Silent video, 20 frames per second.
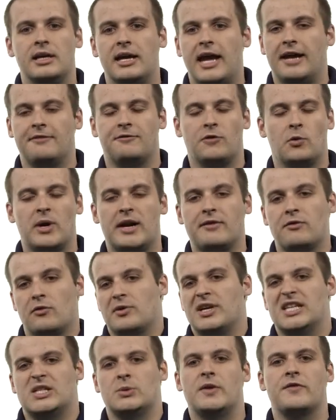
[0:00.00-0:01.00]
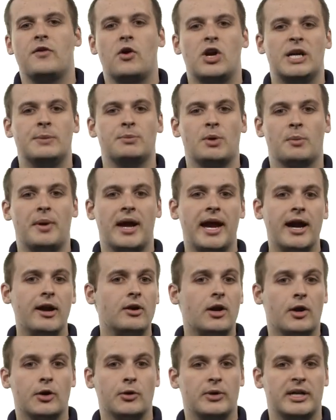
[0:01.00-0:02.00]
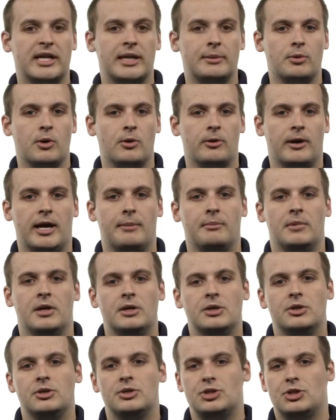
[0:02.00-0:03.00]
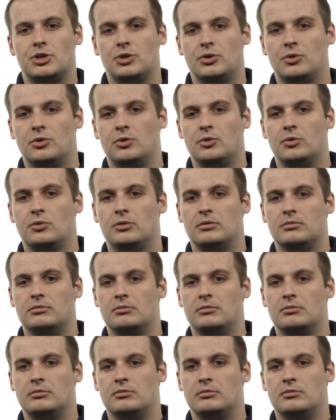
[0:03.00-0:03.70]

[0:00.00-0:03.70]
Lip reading: And for whatever reason, we've already prepared our greedy program to